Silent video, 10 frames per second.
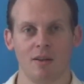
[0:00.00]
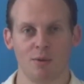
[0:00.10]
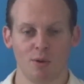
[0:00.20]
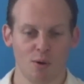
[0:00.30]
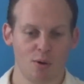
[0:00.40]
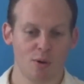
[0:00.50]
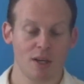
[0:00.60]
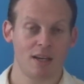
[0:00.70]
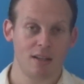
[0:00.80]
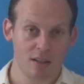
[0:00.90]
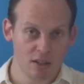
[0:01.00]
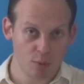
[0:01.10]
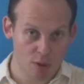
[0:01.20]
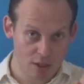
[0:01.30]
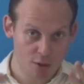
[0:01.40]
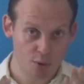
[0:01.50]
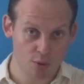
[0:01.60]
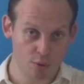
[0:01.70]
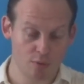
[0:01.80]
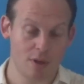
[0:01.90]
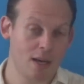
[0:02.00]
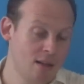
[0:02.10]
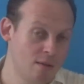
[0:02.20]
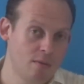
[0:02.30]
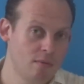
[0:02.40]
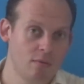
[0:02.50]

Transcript: you go, okay, here's what I need you to do, and